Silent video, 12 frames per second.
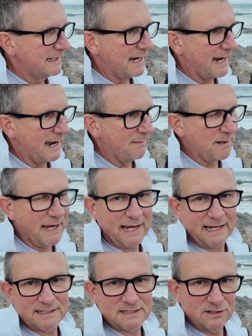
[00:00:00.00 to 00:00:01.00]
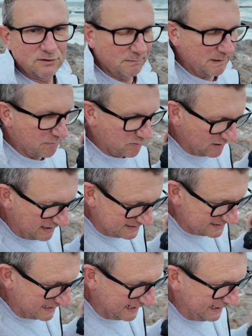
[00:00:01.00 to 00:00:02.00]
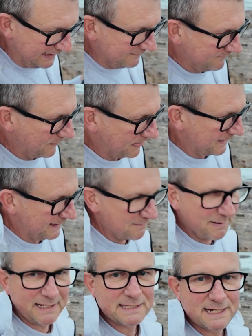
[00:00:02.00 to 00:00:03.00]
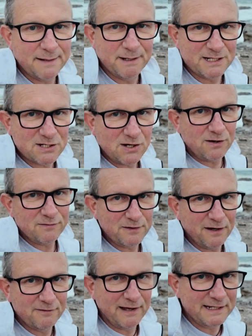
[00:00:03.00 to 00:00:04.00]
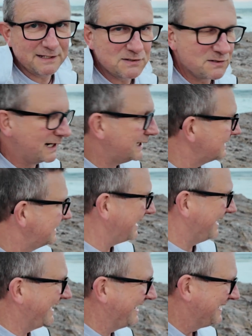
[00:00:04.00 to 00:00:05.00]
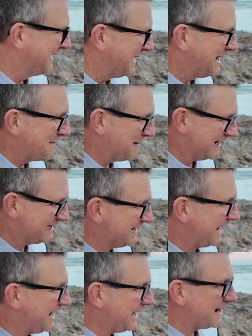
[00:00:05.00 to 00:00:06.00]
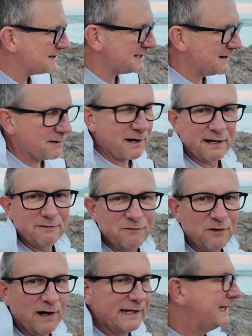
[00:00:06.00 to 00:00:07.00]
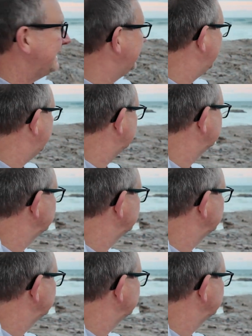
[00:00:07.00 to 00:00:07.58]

My hands are normally pretty steady. Depends how much coffee I've had to drink. But yeah, I'll see what I can find here.